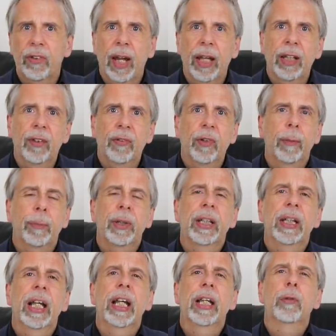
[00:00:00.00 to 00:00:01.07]
states that are
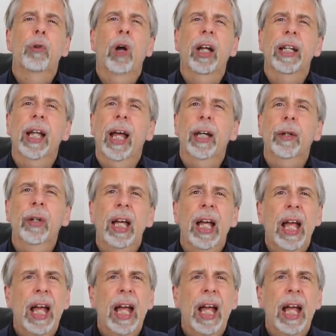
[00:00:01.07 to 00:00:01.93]
being hit right now